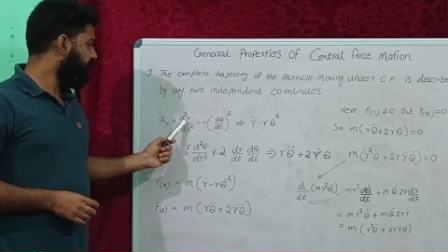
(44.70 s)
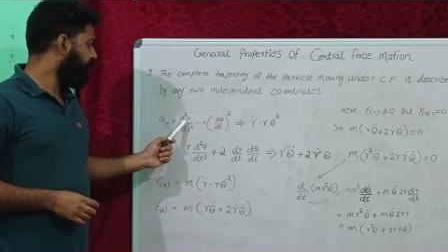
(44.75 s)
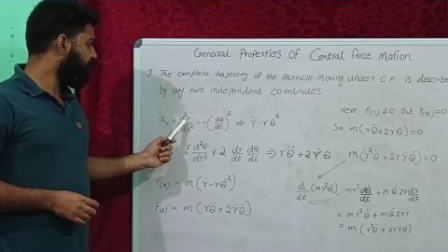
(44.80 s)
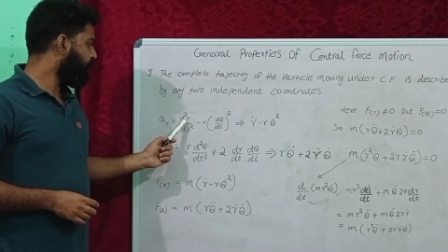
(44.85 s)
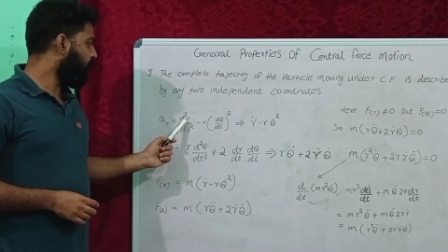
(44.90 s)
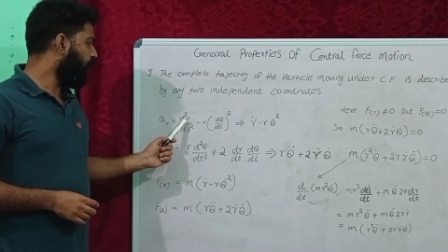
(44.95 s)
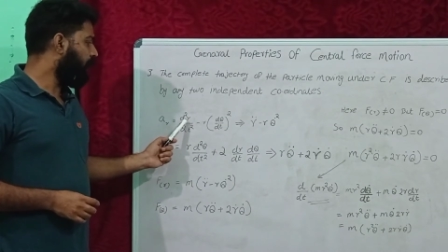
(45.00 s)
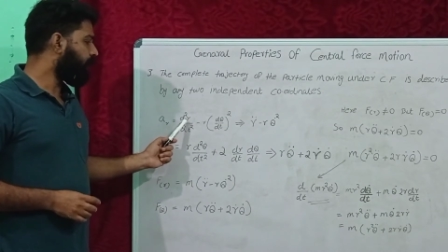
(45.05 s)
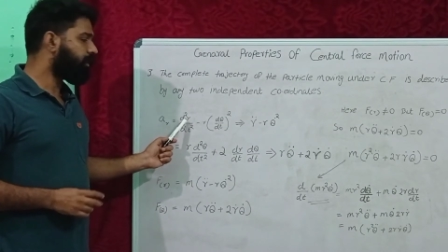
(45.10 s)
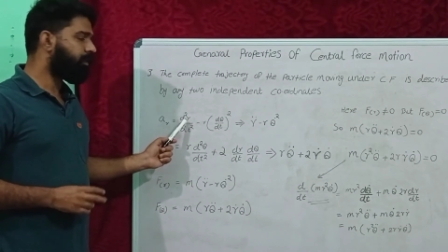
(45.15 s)

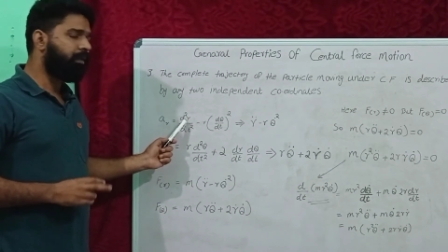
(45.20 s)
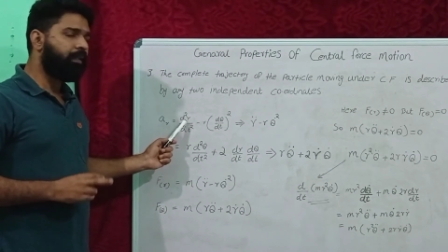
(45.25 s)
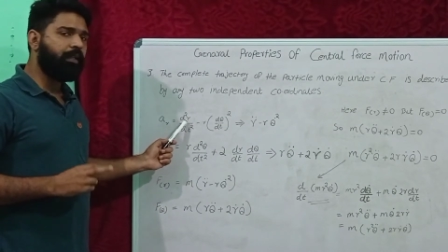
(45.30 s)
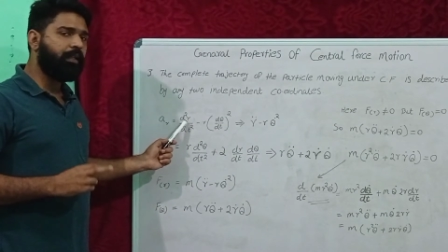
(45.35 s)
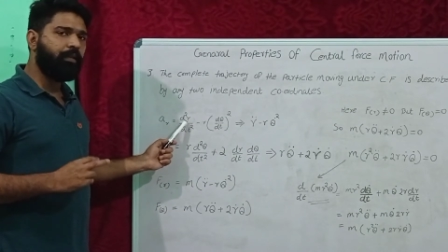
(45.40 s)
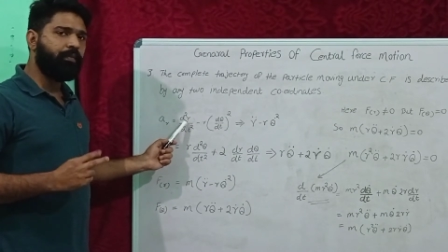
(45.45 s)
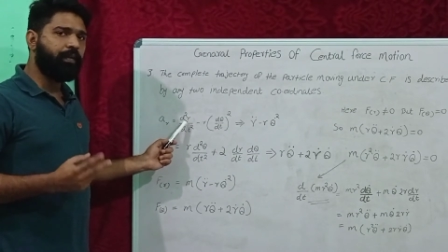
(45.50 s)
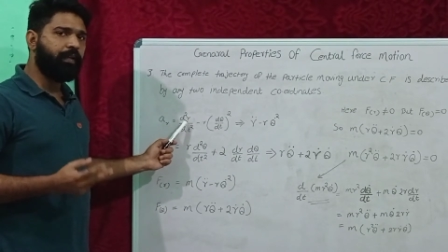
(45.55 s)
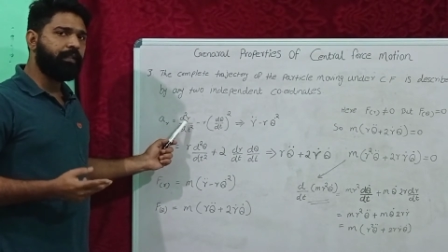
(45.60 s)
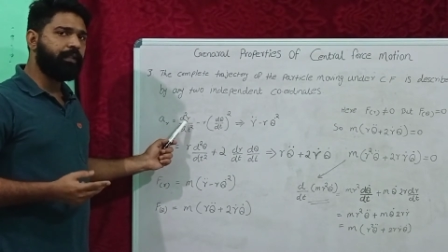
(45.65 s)
twice
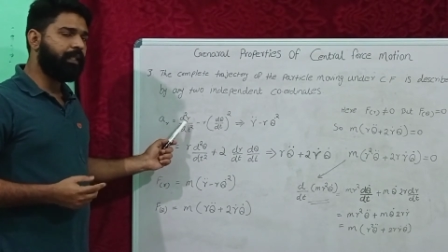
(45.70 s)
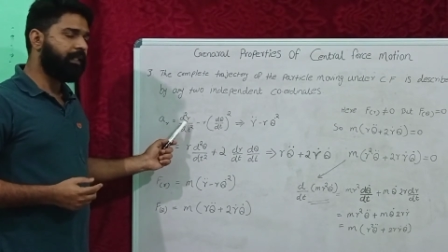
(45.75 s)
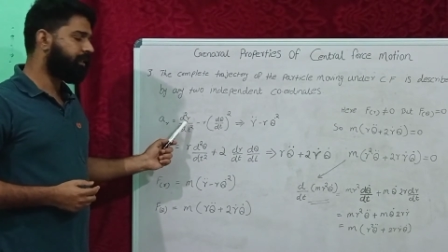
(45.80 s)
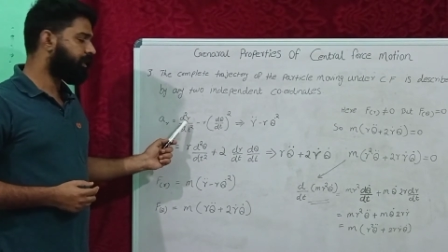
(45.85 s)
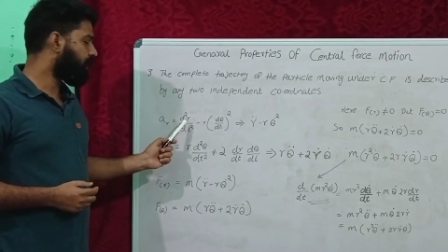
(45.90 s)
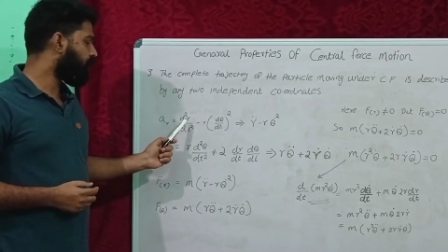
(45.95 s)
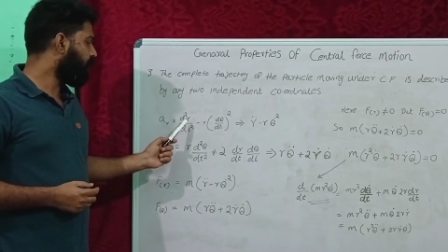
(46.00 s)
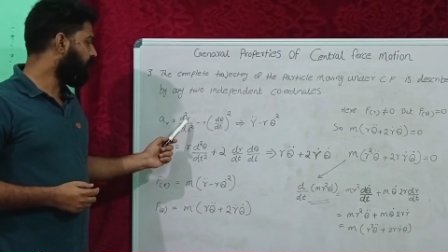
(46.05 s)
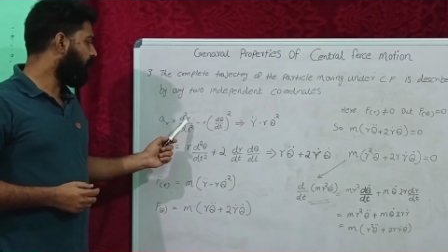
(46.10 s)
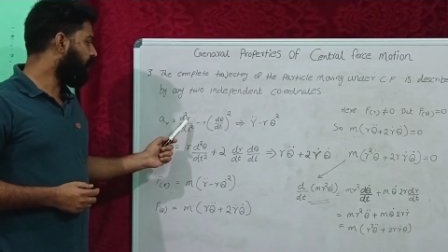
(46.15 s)

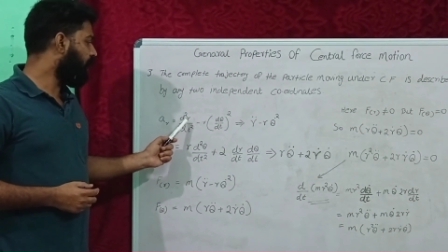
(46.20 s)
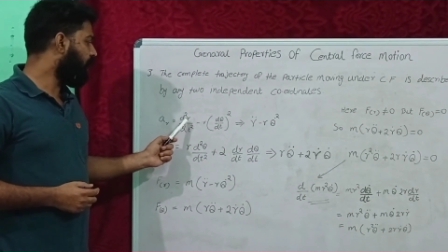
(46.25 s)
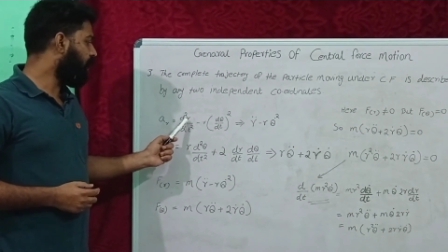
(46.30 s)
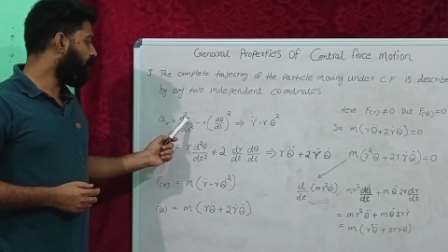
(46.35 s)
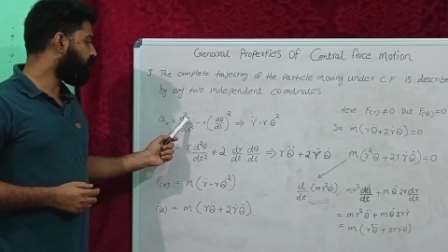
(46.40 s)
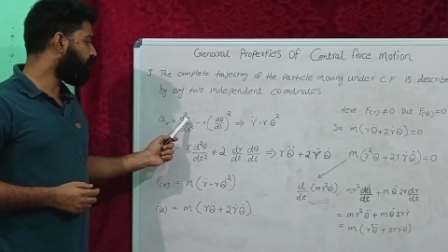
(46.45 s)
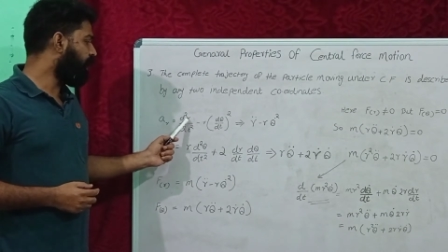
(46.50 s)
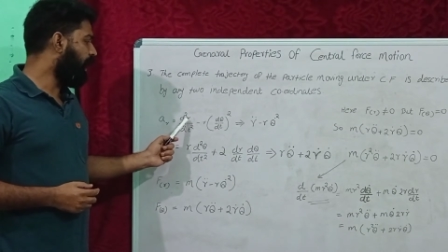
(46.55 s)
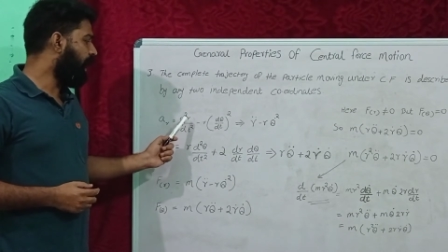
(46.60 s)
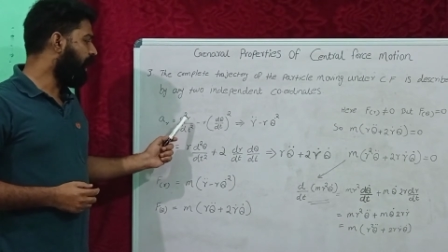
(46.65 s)
differentiation
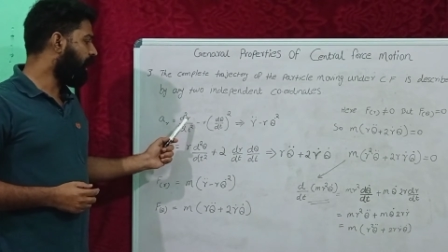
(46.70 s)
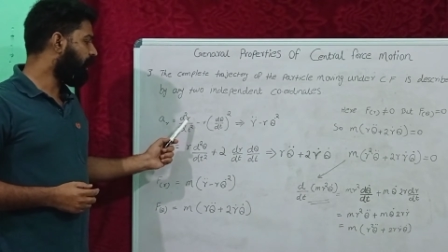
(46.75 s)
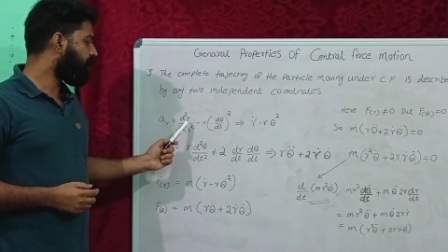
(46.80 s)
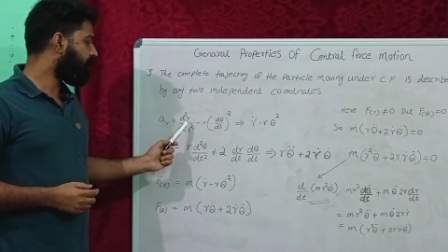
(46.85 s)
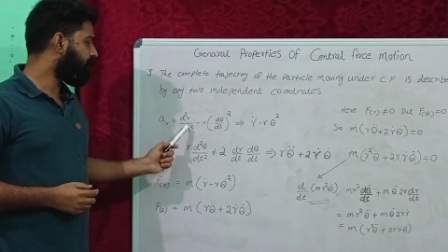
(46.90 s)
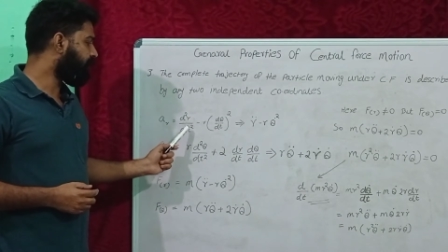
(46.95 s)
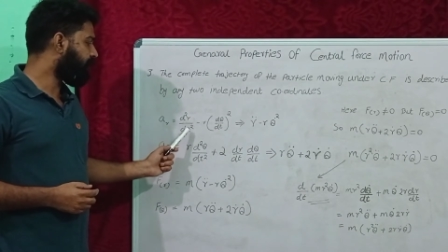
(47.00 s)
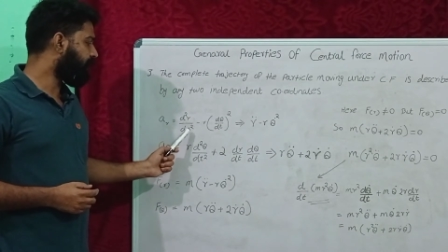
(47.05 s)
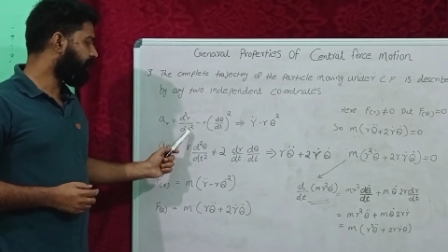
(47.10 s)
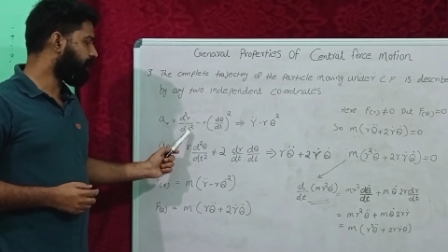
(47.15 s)
of r
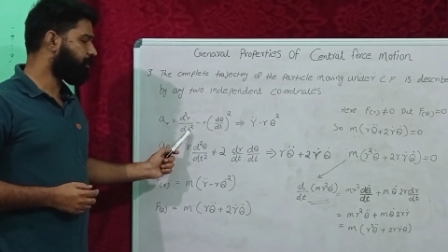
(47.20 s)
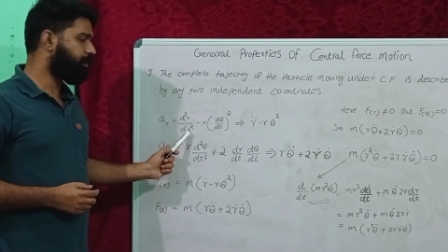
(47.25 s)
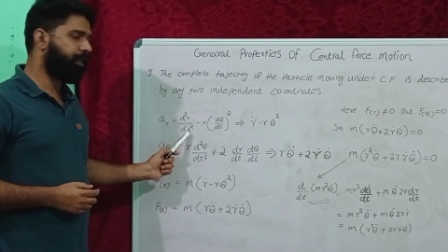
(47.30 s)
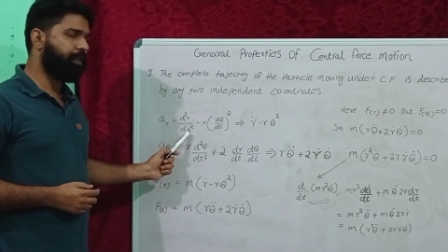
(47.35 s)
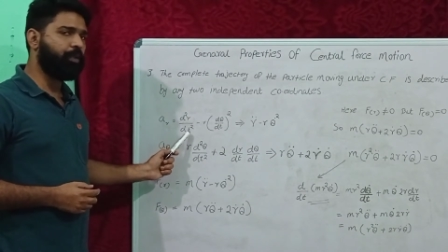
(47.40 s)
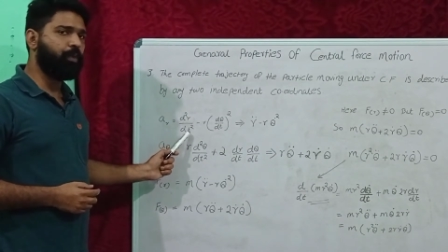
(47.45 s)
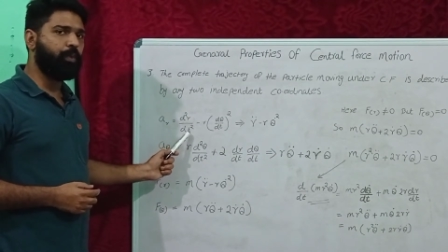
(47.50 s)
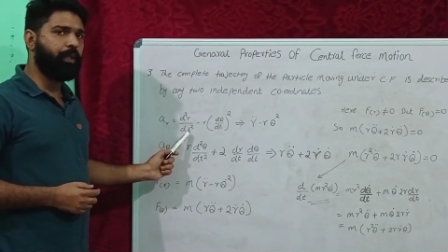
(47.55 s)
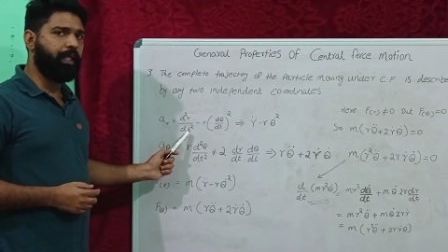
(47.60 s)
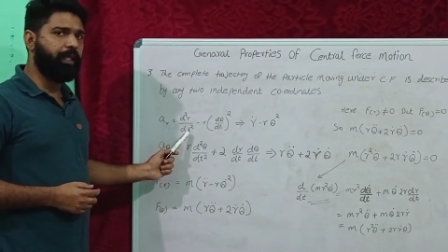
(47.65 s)
with respect
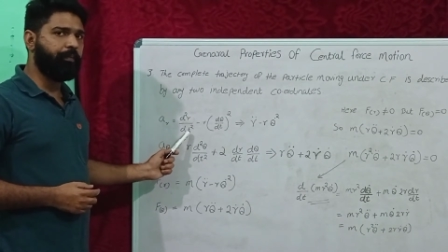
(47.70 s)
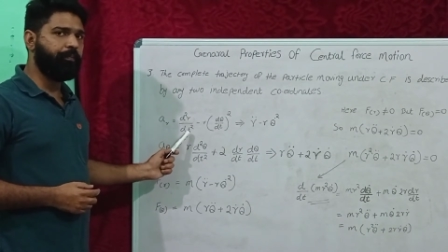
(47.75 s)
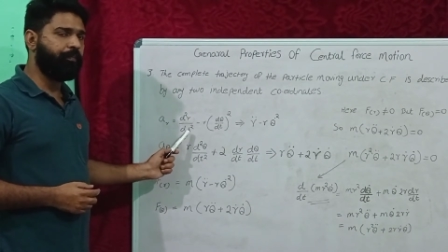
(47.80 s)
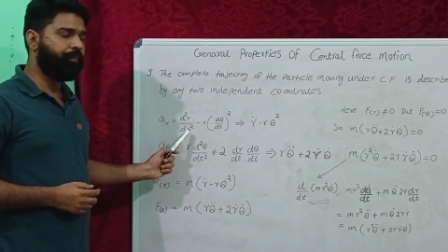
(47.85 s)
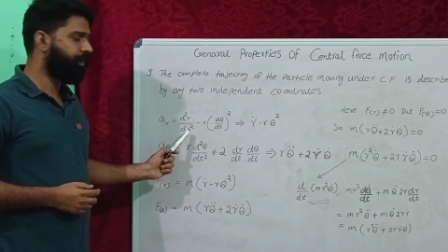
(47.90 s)
to t.